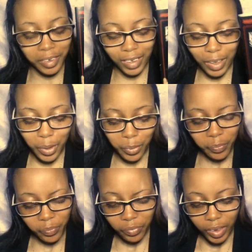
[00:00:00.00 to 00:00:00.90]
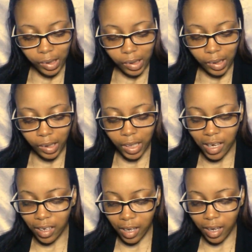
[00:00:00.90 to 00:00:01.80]
you know?
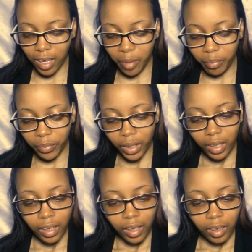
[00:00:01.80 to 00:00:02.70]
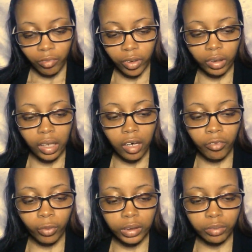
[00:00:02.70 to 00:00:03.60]
Yeah, yeah, yep. Real
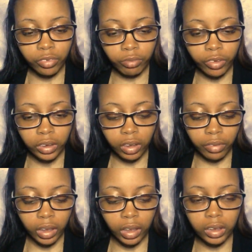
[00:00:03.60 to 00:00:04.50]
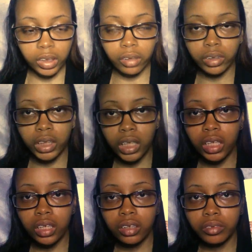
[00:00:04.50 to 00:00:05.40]
Love, Wisdom from 1 Corinthians
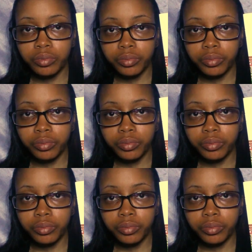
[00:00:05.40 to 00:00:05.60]
13.